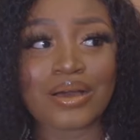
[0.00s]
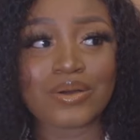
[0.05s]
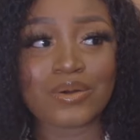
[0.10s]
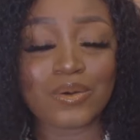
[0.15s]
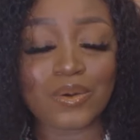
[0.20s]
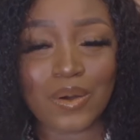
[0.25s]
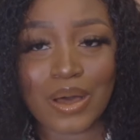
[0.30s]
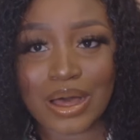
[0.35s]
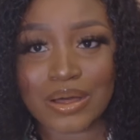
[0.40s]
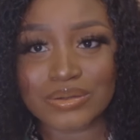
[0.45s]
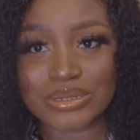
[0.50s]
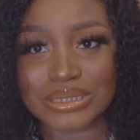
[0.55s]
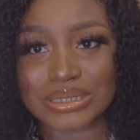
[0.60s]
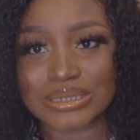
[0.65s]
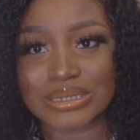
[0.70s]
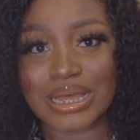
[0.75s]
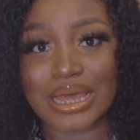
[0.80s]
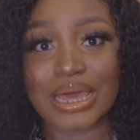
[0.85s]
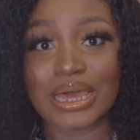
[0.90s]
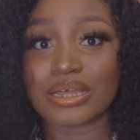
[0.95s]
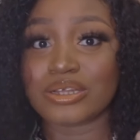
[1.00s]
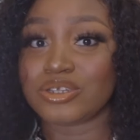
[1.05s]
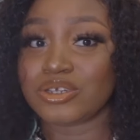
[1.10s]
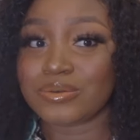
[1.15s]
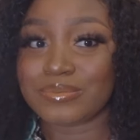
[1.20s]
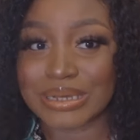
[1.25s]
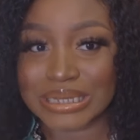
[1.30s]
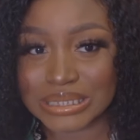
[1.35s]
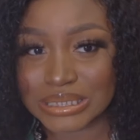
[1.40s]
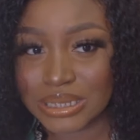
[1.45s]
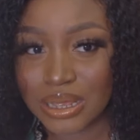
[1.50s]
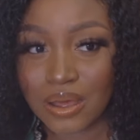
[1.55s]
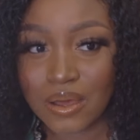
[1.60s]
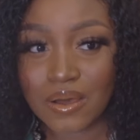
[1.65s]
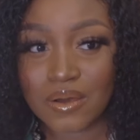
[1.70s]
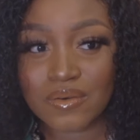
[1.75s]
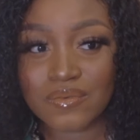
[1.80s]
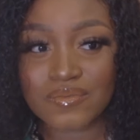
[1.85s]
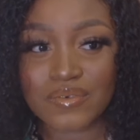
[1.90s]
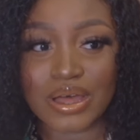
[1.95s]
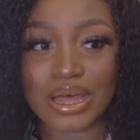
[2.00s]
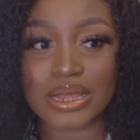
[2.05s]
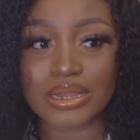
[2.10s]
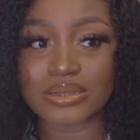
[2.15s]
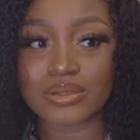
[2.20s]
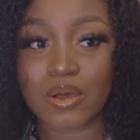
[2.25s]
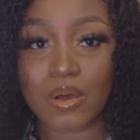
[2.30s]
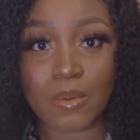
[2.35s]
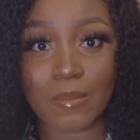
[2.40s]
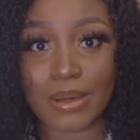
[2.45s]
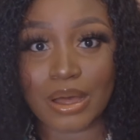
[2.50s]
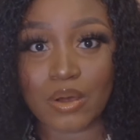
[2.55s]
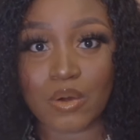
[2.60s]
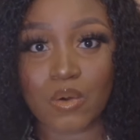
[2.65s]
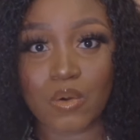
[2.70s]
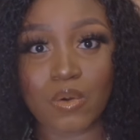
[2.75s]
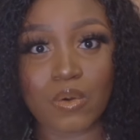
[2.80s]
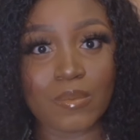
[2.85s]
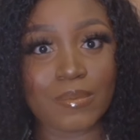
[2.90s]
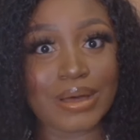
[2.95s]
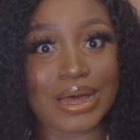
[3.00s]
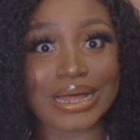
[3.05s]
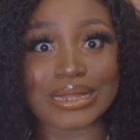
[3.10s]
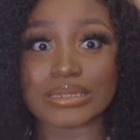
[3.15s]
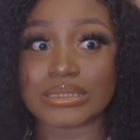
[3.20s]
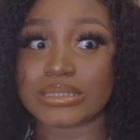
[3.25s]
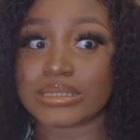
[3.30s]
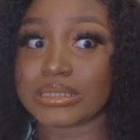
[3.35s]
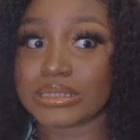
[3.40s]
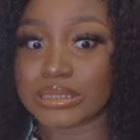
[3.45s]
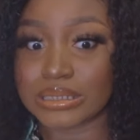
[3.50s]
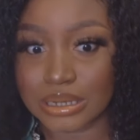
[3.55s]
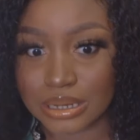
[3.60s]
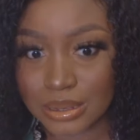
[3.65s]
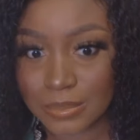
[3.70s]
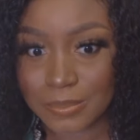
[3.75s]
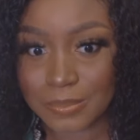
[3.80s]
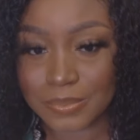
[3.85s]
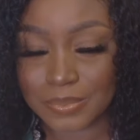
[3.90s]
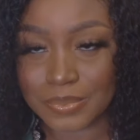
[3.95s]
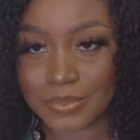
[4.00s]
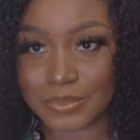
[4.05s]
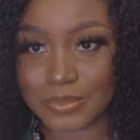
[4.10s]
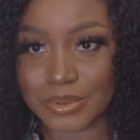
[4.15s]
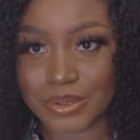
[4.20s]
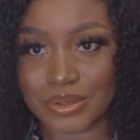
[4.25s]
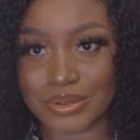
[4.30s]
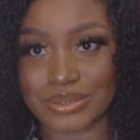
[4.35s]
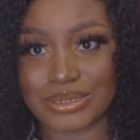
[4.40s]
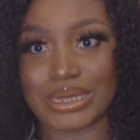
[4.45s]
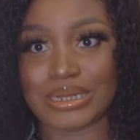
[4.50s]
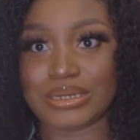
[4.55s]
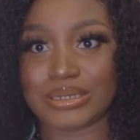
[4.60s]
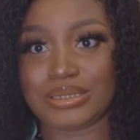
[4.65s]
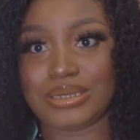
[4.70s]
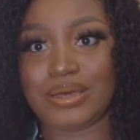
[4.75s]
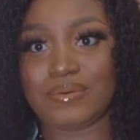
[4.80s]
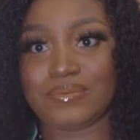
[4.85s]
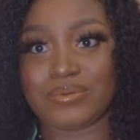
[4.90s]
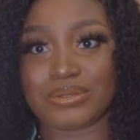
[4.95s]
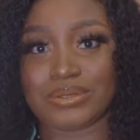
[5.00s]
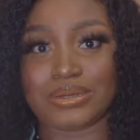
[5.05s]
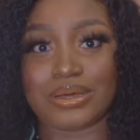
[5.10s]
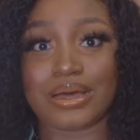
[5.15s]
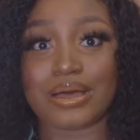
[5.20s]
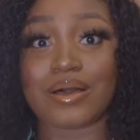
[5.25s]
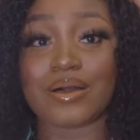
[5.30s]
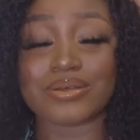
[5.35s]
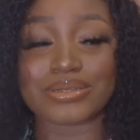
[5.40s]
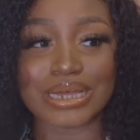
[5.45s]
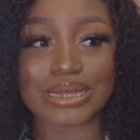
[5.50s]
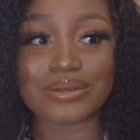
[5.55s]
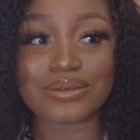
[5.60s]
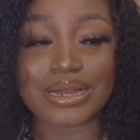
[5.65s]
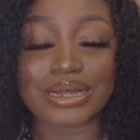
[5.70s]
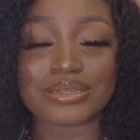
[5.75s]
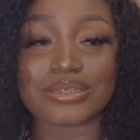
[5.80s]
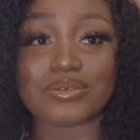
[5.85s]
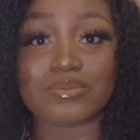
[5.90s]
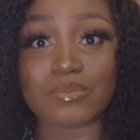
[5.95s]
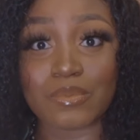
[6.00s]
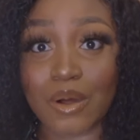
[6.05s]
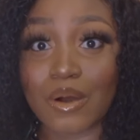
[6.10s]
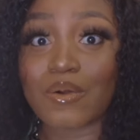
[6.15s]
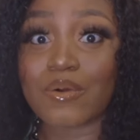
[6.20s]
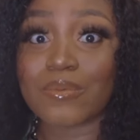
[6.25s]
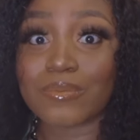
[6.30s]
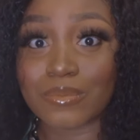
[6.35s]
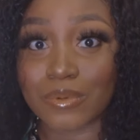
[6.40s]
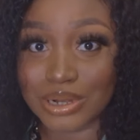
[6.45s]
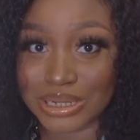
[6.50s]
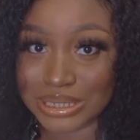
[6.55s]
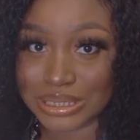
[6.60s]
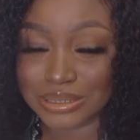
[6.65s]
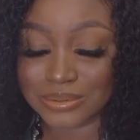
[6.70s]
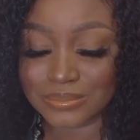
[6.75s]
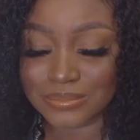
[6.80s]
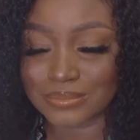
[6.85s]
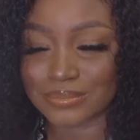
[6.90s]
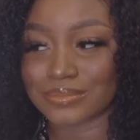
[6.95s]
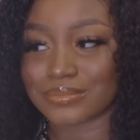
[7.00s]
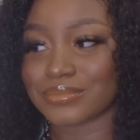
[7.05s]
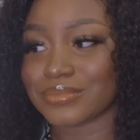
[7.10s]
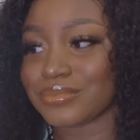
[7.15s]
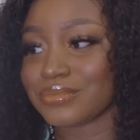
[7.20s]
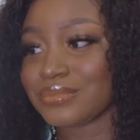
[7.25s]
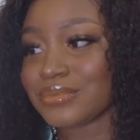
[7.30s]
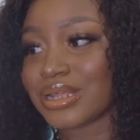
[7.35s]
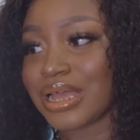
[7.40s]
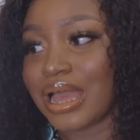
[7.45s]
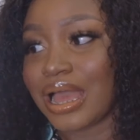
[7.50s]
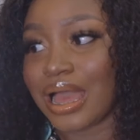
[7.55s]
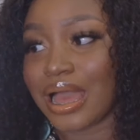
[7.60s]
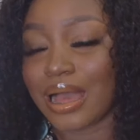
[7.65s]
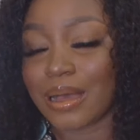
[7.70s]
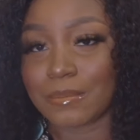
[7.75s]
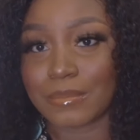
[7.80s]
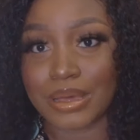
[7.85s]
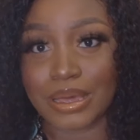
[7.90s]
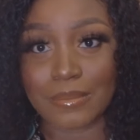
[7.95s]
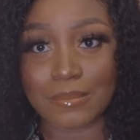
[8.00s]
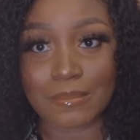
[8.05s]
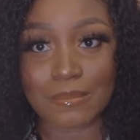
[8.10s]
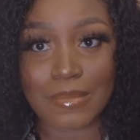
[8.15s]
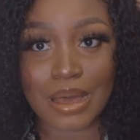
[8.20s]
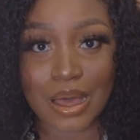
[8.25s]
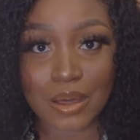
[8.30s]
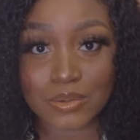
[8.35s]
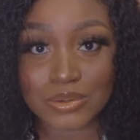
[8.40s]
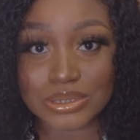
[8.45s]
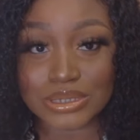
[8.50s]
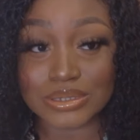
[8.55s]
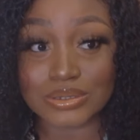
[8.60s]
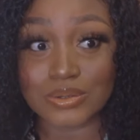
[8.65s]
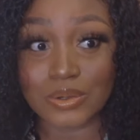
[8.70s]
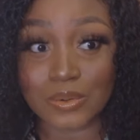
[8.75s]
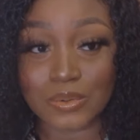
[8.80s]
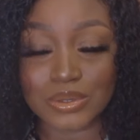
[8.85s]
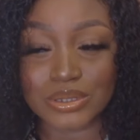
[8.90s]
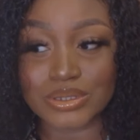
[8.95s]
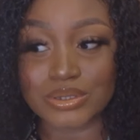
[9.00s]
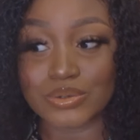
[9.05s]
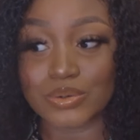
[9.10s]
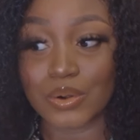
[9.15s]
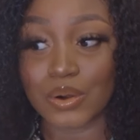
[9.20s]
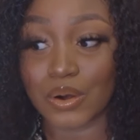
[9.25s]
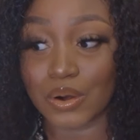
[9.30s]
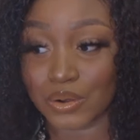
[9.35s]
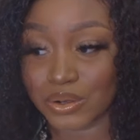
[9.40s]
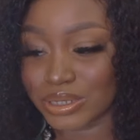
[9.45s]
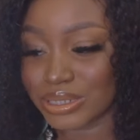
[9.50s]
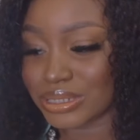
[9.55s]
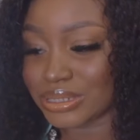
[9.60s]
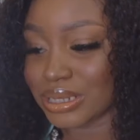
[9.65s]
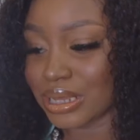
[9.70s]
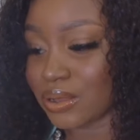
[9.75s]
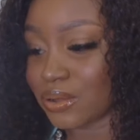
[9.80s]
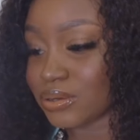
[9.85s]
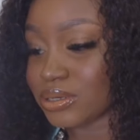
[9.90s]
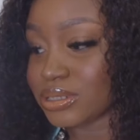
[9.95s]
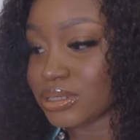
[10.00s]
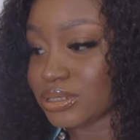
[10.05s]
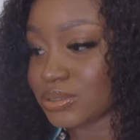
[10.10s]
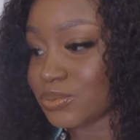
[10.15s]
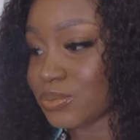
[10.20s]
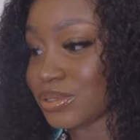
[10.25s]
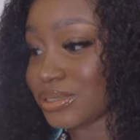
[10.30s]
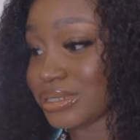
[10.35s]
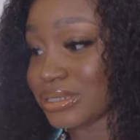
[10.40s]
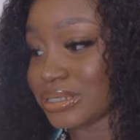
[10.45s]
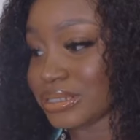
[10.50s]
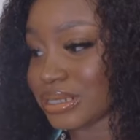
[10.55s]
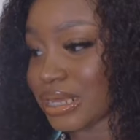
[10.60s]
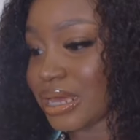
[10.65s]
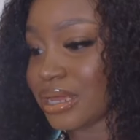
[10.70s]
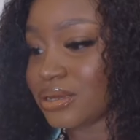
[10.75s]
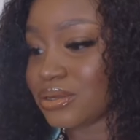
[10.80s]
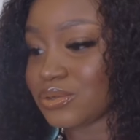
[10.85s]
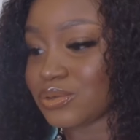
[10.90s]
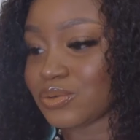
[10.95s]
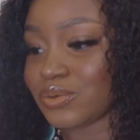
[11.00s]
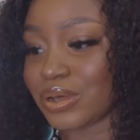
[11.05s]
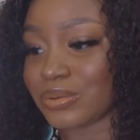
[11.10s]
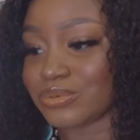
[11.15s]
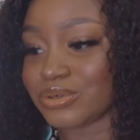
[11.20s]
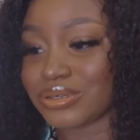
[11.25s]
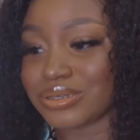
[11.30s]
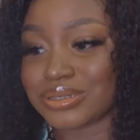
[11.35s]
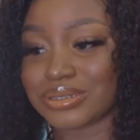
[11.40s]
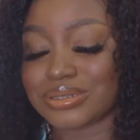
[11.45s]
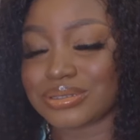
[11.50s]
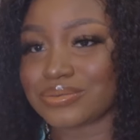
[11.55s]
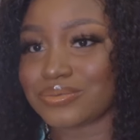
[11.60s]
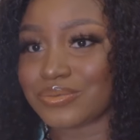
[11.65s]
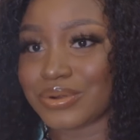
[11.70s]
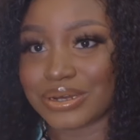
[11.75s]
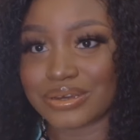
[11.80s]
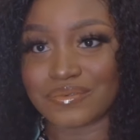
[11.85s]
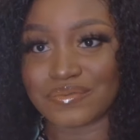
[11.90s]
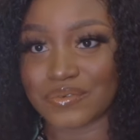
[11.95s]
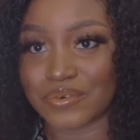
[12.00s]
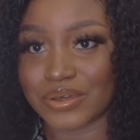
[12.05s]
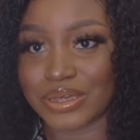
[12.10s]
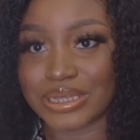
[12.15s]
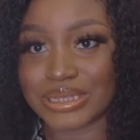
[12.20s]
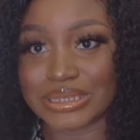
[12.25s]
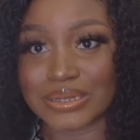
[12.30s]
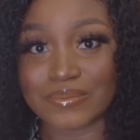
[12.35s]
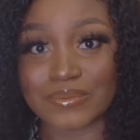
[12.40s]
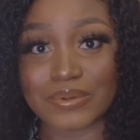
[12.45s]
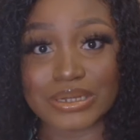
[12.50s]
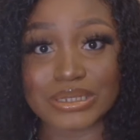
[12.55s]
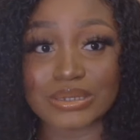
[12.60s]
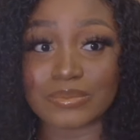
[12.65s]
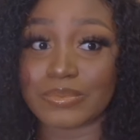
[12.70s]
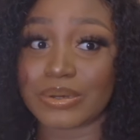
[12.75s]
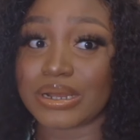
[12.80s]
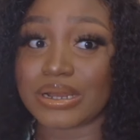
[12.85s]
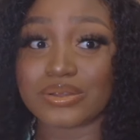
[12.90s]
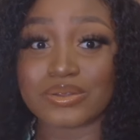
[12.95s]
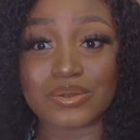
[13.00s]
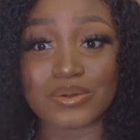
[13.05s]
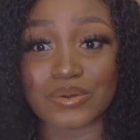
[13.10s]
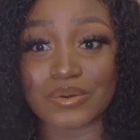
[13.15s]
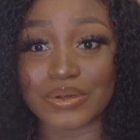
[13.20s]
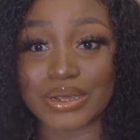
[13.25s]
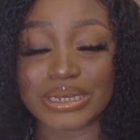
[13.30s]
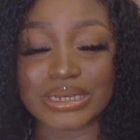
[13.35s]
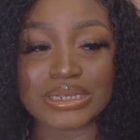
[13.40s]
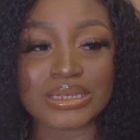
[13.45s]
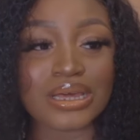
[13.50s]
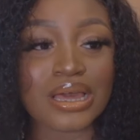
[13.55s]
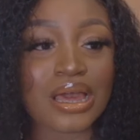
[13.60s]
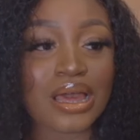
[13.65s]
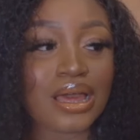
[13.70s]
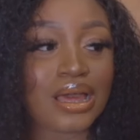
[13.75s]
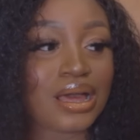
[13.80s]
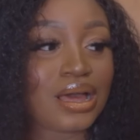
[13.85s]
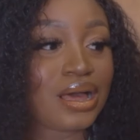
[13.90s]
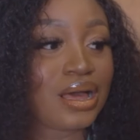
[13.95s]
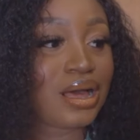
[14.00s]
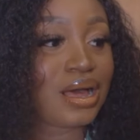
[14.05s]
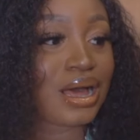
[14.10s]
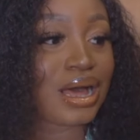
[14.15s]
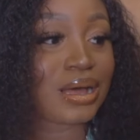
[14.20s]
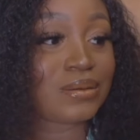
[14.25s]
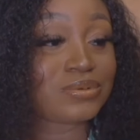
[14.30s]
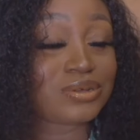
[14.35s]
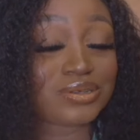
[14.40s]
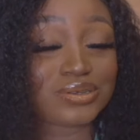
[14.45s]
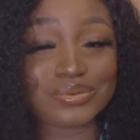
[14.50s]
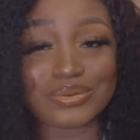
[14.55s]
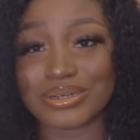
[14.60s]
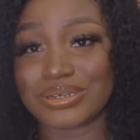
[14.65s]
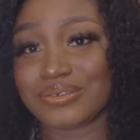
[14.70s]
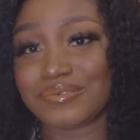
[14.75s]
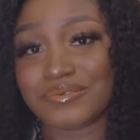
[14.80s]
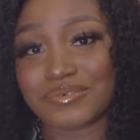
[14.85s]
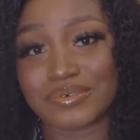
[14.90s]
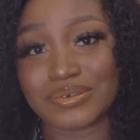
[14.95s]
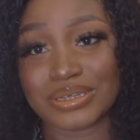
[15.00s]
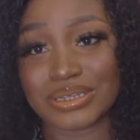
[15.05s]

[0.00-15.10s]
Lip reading: go out tonight, enjoy myself, and come back home and sleep, because I deserve it. Because I know that tomorrow morning, my mouth is going to hurt according to what they said. So I'm just ready for it. I've gotten Panadol already. I'm just ready for